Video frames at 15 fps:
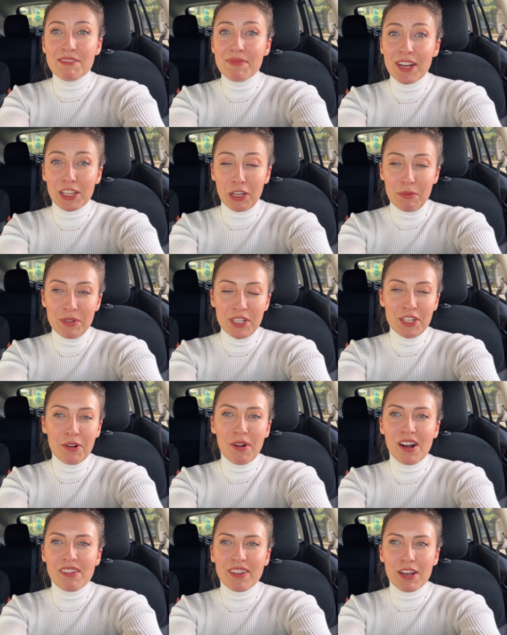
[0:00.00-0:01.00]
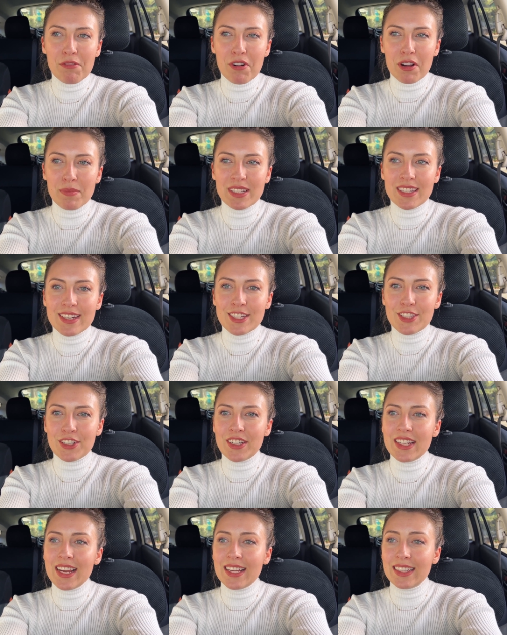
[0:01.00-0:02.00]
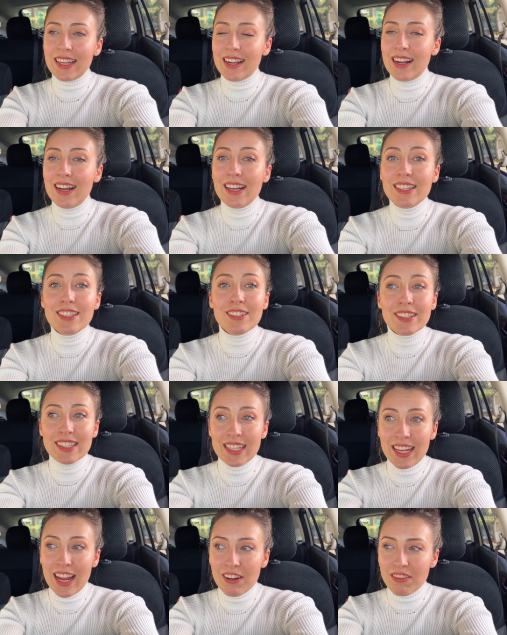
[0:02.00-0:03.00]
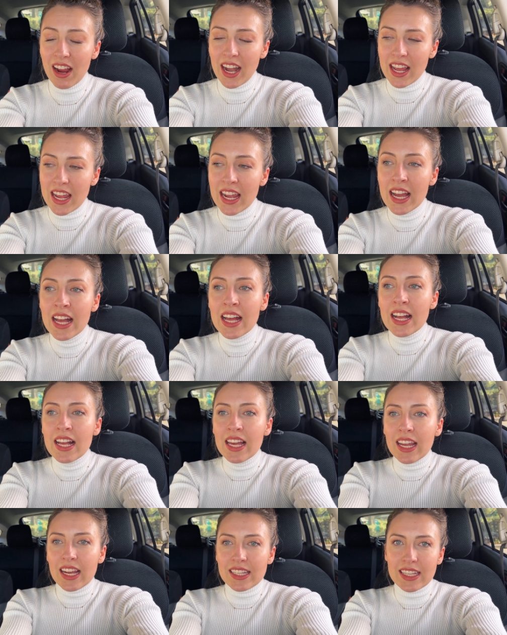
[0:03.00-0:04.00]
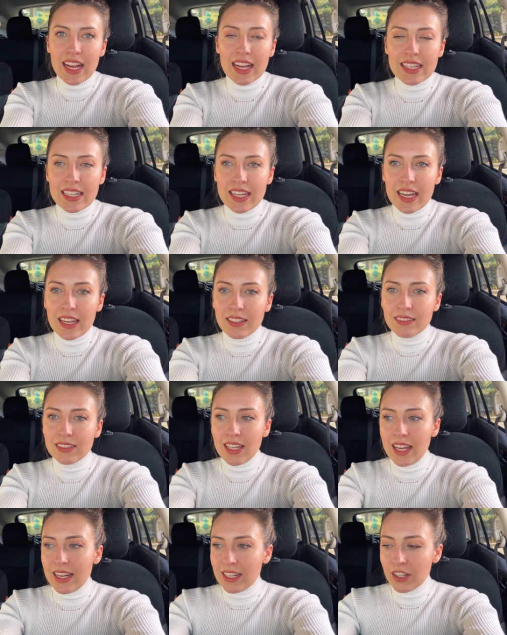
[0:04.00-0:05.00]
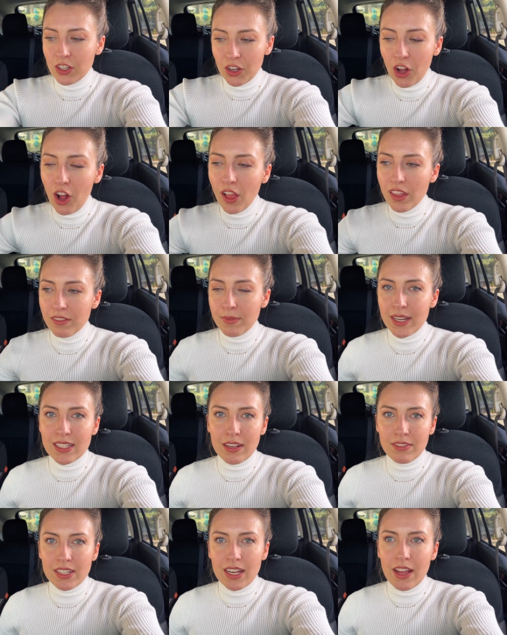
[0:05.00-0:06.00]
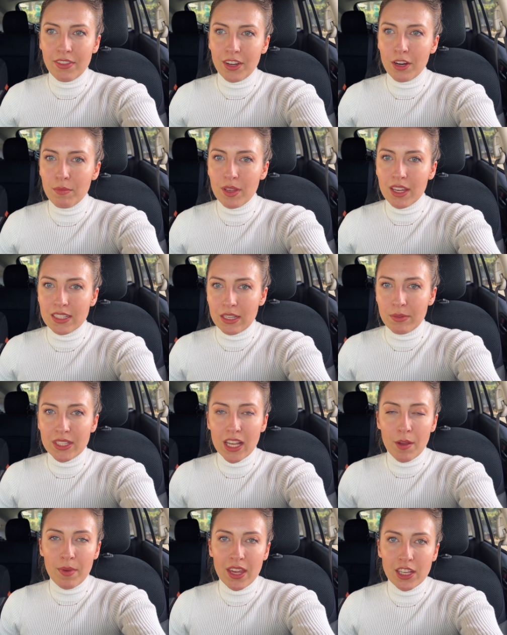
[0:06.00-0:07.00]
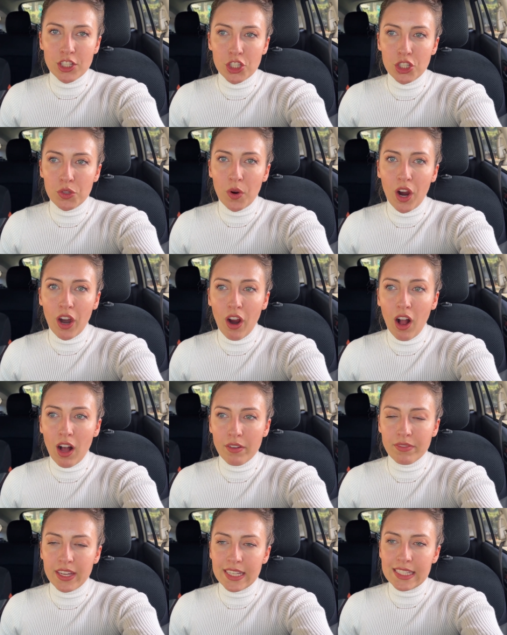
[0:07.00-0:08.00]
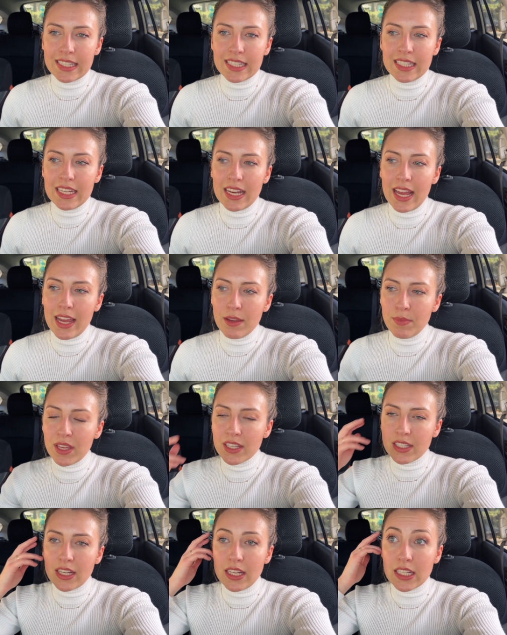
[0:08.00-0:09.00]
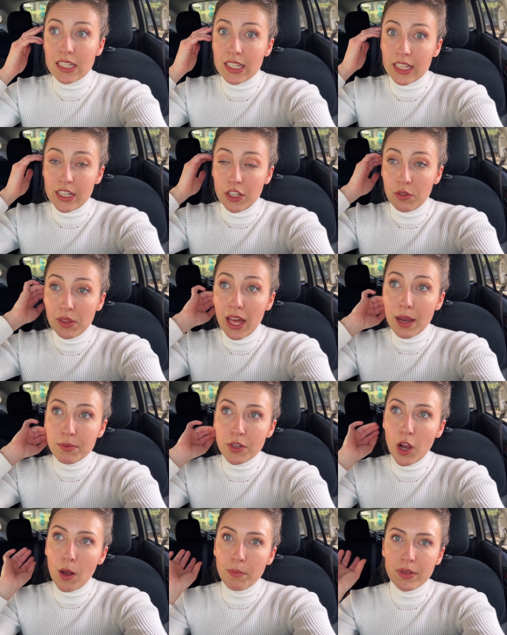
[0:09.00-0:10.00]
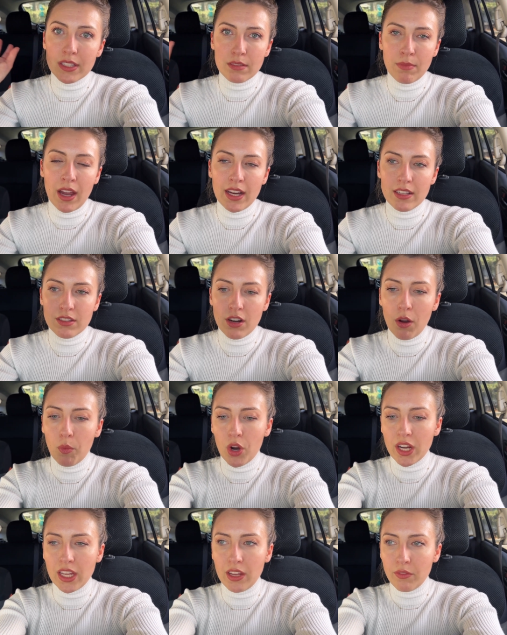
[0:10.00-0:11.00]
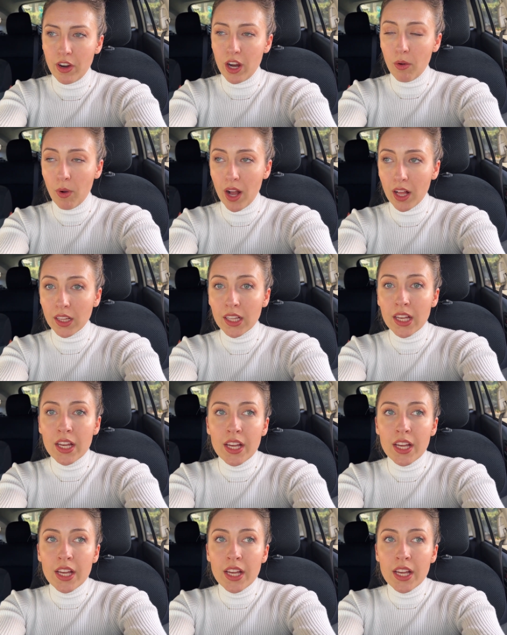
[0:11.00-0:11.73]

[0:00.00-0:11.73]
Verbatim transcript: my alarm didn't go off. I woke up at 6.30. I like hustled to get ready because I had to get like all of my stuff together because I was coming into our office today because I needed to get a new laptop because mine is not working very well.